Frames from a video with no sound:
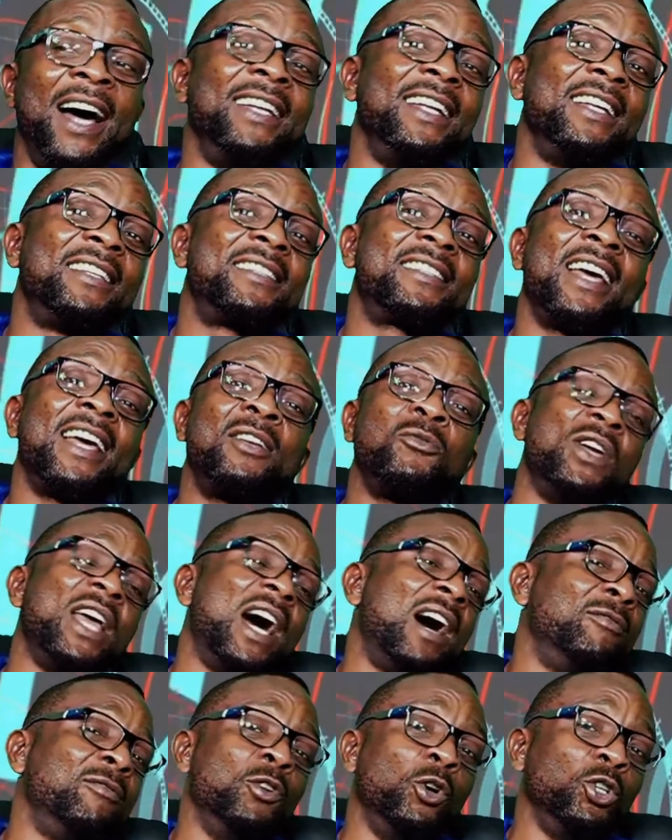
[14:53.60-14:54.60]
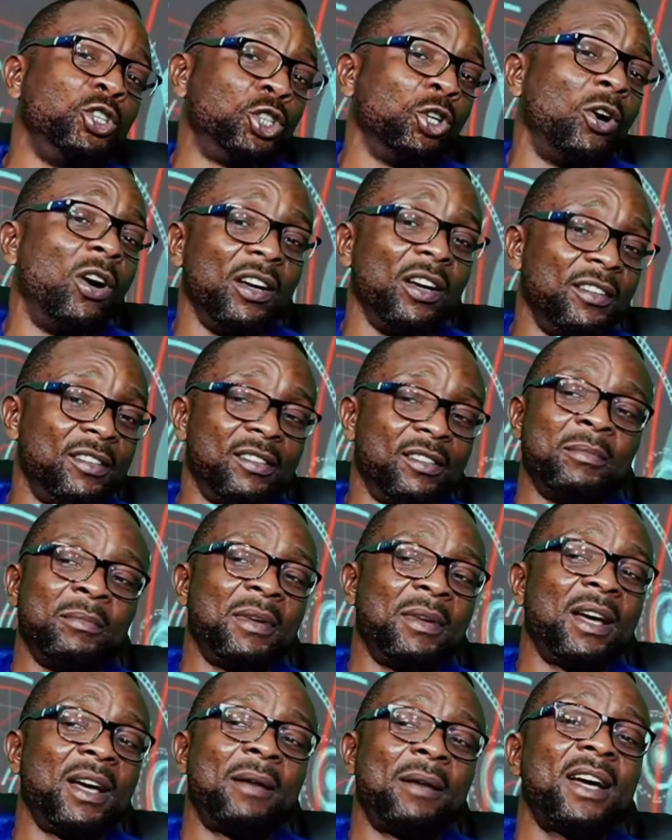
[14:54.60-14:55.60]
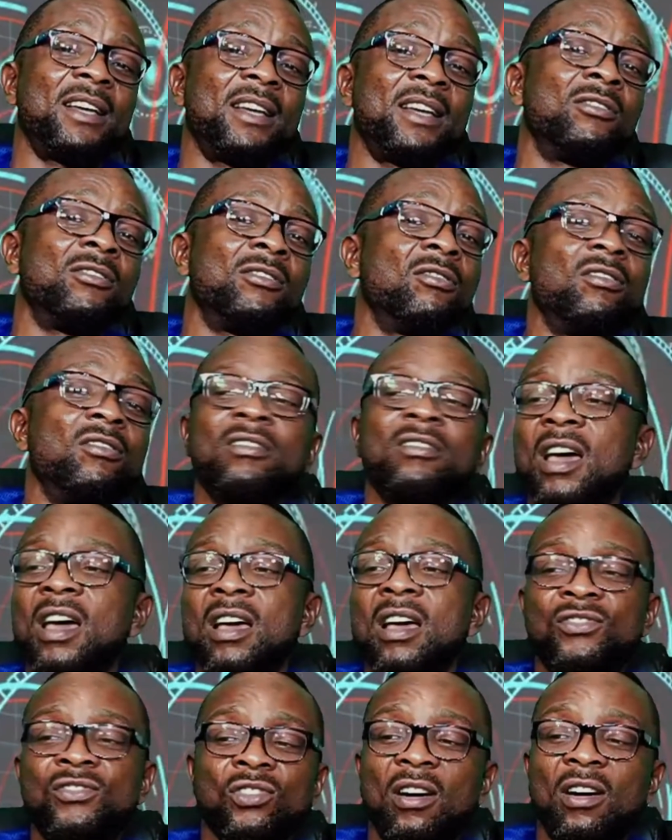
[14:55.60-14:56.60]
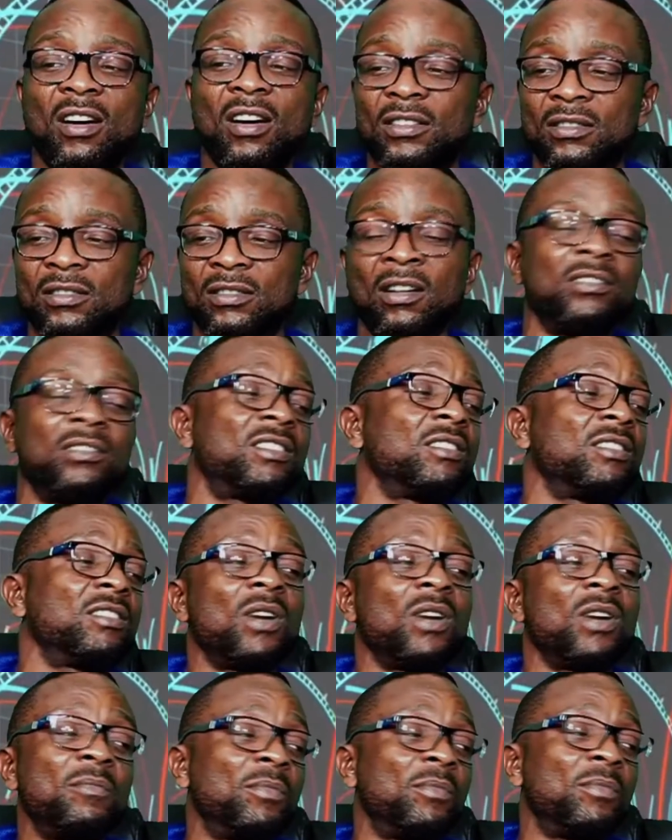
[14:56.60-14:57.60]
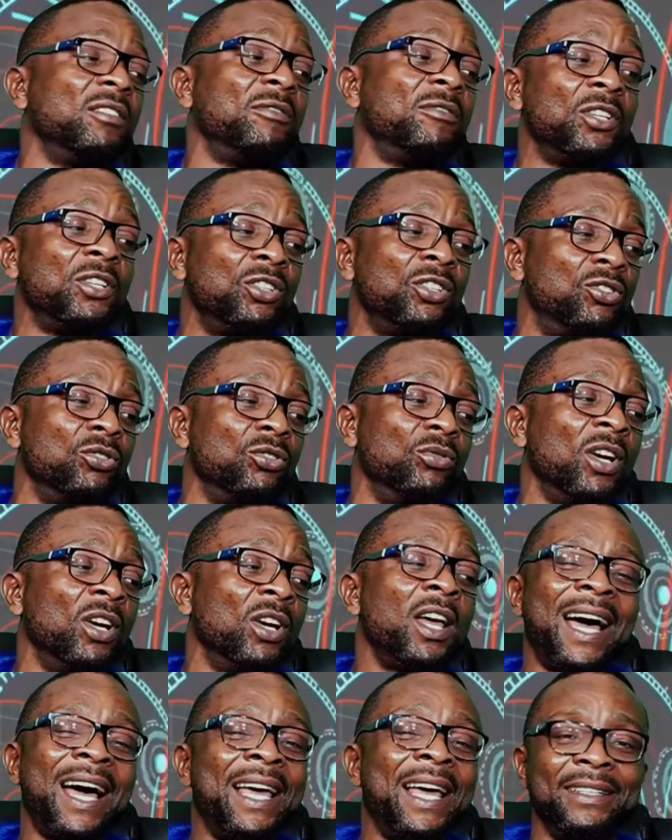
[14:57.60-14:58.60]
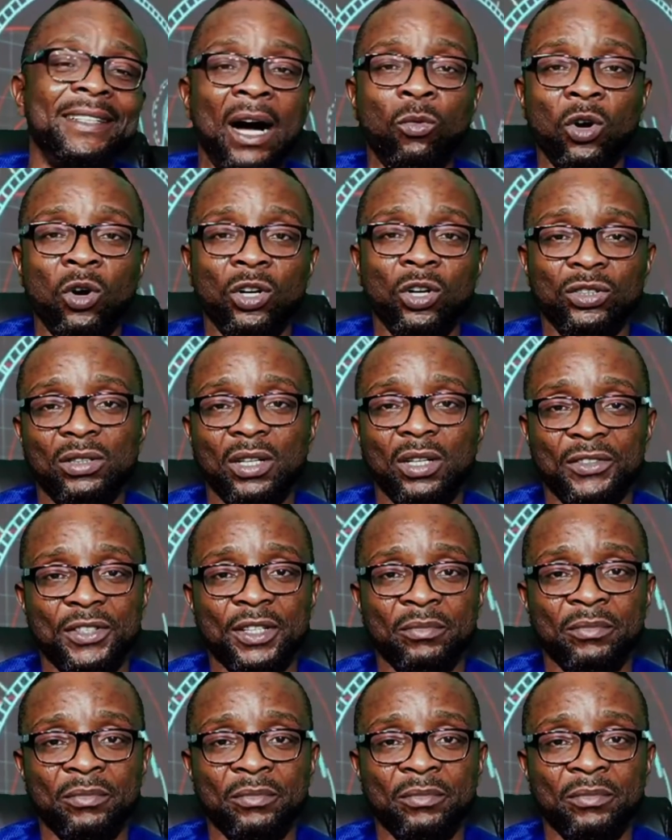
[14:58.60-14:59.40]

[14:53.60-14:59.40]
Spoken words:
we have no choice. Baba, you don't get choice. Nothing anybody feed do. I hate that word, Kazim. I hate it.